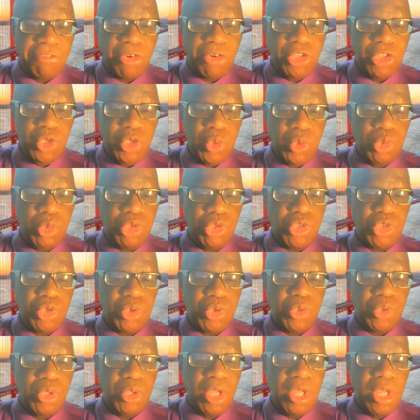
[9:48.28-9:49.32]
for you
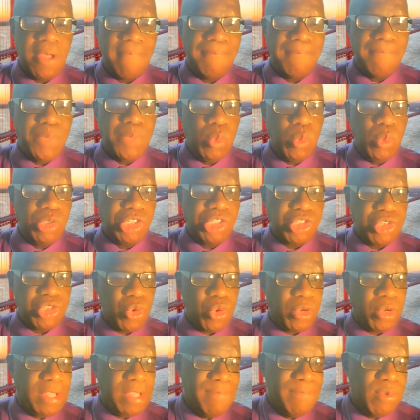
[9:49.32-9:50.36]
to boost
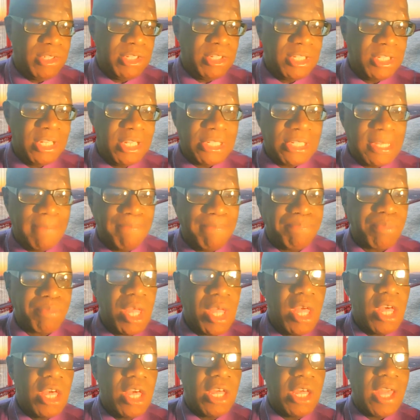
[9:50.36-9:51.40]
your immune system.
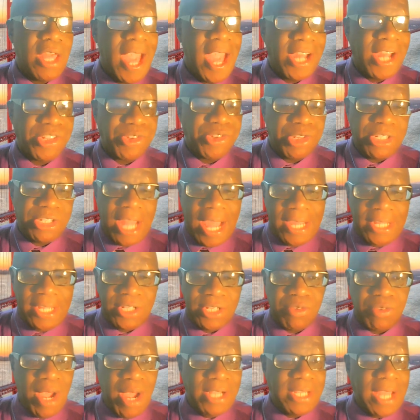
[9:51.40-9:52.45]

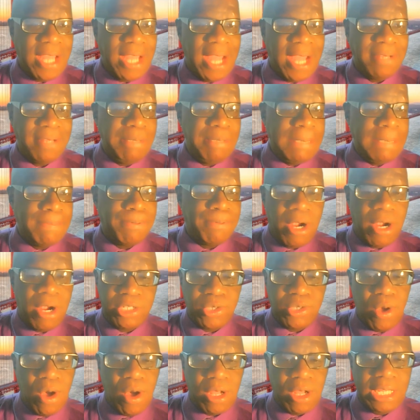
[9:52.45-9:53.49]
Exercise, right? And people are
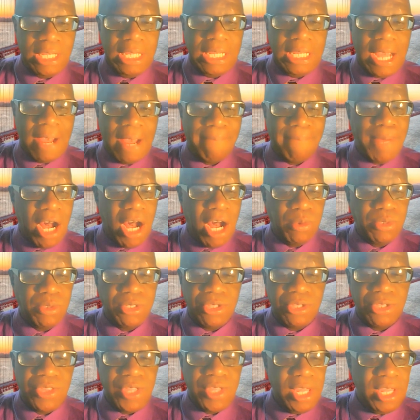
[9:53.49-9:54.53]
talking about
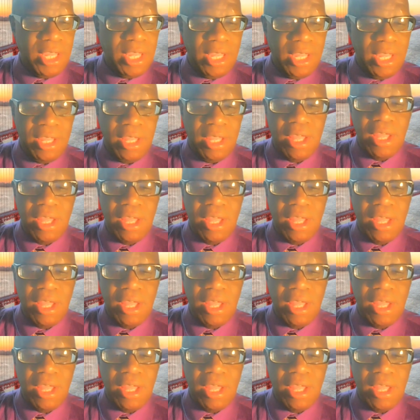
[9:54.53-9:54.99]
the